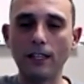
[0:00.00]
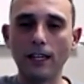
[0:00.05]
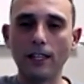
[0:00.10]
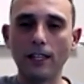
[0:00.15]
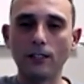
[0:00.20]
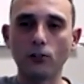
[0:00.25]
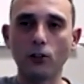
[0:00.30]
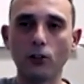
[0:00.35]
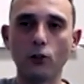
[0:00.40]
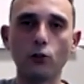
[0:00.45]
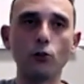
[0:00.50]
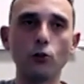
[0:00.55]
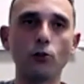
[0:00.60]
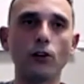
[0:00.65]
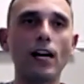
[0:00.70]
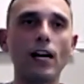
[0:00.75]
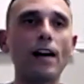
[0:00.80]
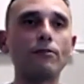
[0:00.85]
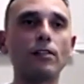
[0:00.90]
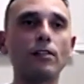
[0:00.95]
so that you don't
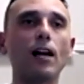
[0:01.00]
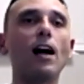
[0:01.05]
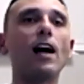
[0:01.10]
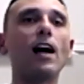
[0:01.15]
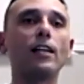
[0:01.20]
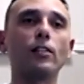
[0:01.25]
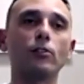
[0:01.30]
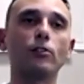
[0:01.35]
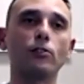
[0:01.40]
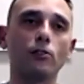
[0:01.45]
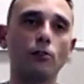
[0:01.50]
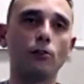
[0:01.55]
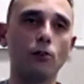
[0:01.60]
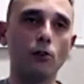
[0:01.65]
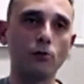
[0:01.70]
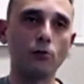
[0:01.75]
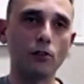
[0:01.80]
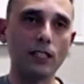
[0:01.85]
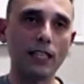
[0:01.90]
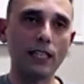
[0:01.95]
have to hire your
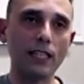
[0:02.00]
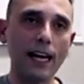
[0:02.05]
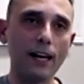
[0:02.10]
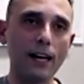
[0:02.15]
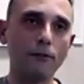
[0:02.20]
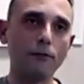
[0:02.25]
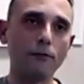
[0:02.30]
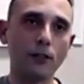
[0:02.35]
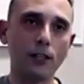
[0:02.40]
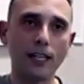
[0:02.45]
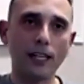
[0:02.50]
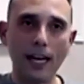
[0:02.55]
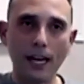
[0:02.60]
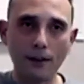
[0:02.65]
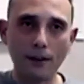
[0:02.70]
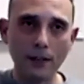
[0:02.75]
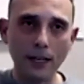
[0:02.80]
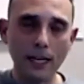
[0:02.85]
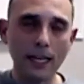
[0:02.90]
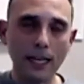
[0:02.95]
own staff. You could
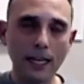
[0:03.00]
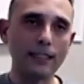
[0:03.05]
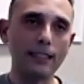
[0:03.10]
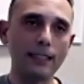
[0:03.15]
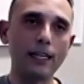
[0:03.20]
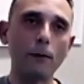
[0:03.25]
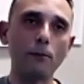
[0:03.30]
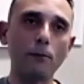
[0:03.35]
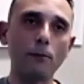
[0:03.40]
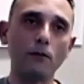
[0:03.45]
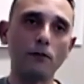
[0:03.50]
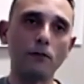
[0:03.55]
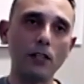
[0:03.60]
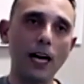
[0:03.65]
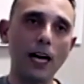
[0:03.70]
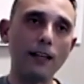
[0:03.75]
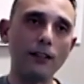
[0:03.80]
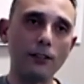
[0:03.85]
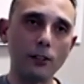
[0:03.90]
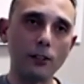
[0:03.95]
have a depth of
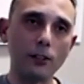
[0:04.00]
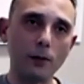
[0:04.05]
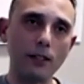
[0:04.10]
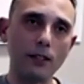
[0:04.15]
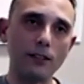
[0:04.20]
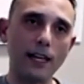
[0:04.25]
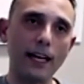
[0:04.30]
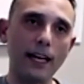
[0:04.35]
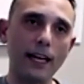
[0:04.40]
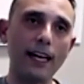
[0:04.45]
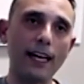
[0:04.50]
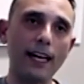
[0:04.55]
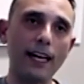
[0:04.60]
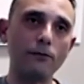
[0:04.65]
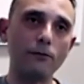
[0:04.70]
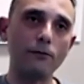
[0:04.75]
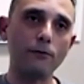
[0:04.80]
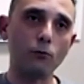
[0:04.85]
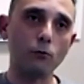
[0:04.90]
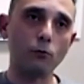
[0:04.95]
knowledge because I
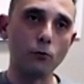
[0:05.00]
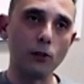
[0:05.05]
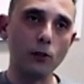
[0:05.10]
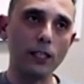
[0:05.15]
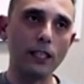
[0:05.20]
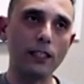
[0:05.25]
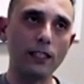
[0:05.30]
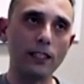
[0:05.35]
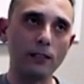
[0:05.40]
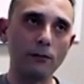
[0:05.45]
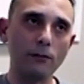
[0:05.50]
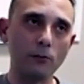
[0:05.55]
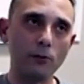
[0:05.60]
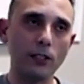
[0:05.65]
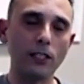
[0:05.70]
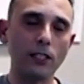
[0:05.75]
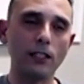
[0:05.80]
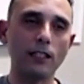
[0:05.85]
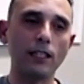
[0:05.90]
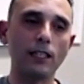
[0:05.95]
have really,
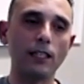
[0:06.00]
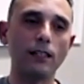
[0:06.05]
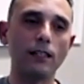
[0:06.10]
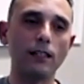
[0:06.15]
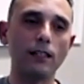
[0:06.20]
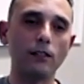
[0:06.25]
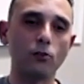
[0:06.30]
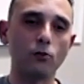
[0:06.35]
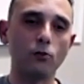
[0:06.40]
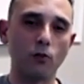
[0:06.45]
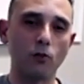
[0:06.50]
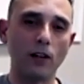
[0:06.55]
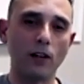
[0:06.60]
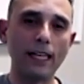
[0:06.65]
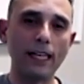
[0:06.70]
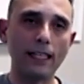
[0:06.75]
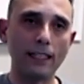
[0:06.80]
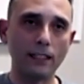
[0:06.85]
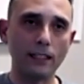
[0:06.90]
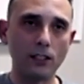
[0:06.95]
really
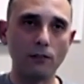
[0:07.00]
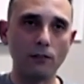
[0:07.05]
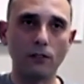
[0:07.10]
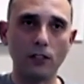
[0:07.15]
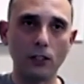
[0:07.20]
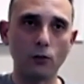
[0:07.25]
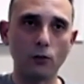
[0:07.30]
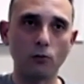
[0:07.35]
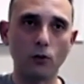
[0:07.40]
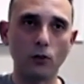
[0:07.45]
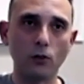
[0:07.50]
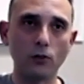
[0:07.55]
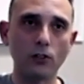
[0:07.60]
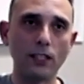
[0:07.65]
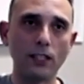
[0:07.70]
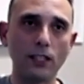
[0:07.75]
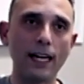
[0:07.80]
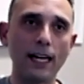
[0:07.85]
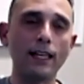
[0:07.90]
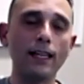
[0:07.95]
great individuals
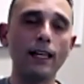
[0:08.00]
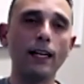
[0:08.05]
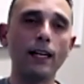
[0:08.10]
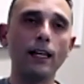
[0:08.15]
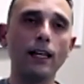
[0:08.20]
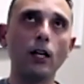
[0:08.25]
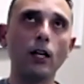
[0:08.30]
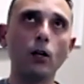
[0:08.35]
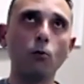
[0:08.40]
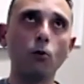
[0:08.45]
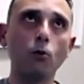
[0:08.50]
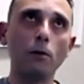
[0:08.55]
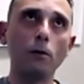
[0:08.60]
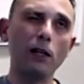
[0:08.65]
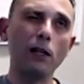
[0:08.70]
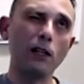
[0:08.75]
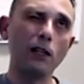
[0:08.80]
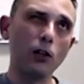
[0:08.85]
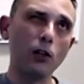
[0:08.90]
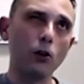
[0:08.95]
that would
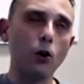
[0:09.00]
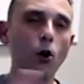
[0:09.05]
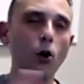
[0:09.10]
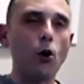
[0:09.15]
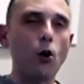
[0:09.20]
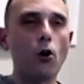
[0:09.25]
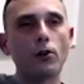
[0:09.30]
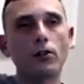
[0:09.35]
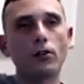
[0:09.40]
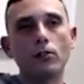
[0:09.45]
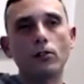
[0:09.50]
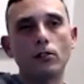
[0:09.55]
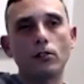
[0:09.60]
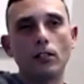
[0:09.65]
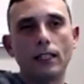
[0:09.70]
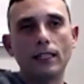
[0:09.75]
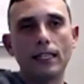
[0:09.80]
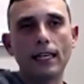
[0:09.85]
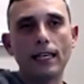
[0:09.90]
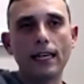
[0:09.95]
be a little harder
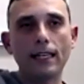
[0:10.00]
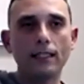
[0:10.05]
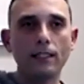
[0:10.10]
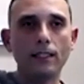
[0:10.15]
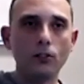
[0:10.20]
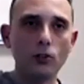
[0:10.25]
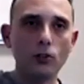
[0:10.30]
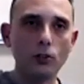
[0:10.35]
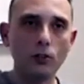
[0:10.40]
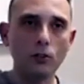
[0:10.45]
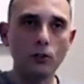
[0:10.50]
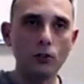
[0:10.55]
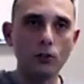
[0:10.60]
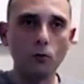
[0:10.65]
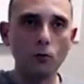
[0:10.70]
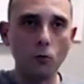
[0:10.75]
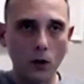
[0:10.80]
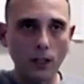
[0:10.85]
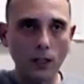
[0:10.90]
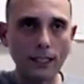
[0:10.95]
to get into
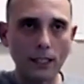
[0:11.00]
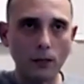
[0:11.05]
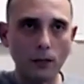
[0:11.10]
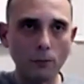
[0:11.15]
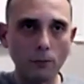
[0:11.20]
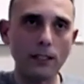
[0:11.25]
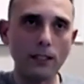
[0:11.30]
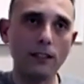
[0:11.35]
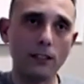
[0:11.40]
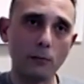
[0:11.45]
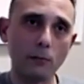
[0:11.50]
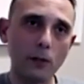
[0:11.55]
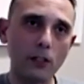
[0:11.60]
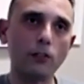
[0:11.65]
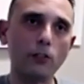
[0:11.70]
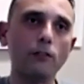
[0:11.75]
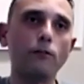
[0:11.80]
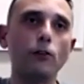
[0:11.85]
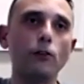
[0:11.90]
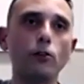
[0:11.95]
one company,
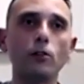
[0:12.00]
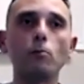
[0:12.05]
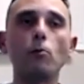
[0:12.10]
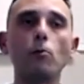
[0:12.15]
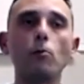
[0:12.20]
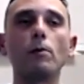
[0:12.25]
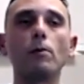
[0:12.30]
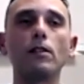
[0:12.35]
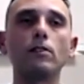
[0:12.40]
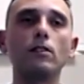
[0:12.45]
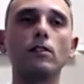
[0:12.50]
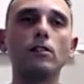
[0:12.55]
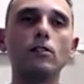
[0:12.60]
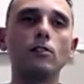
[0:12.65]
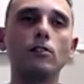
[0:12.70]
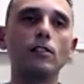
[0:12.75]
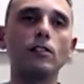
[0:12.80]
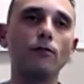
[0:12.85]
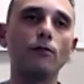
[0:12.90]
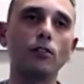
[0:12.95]
especially if hmm. you're a small business.
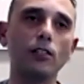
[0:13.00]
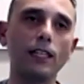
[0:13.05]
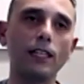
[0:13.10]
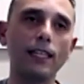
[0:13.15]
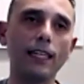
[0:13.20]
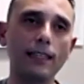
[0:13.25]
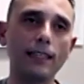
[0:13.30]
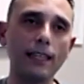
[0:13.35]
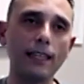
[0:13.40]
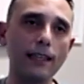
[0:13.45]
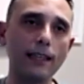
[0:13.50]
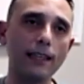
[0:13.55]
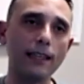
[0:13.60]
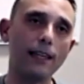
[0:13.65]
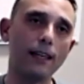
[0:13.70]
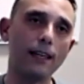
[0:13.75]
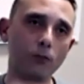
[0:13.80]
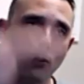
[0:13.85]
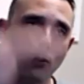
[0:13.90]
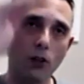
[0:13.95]
You're never going to get that
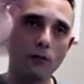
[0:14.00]
level